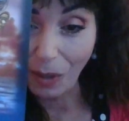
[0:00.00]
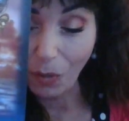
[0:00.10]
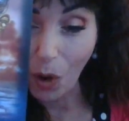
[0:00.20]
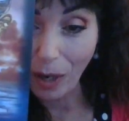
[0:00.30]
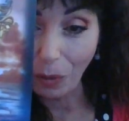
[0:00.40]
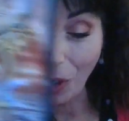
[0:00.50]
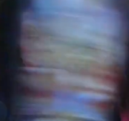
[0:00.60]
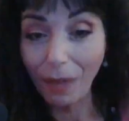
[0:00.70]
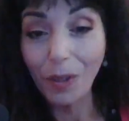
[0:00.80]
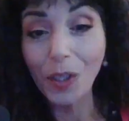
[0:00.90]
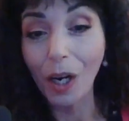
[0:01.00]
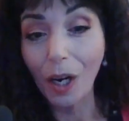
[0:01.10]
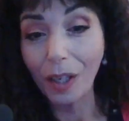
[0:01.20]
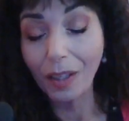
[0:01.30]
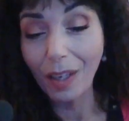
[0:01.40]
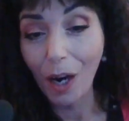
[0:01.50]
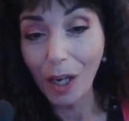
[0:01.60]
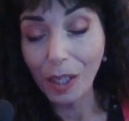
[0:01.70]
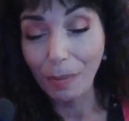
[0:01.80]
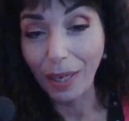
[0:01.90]
of Water, which governs our
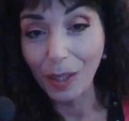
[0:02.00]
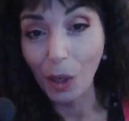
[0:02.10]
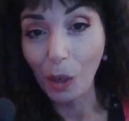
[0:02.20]
heart space, our